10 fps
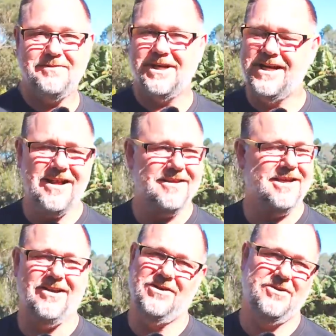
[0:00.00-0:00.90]
but I don't
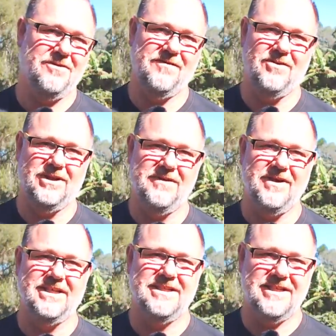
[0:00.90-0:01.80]
think I could do it for a
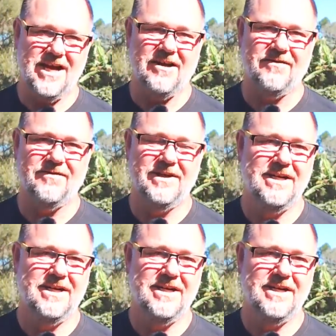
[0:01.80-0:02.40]
living. It's tough.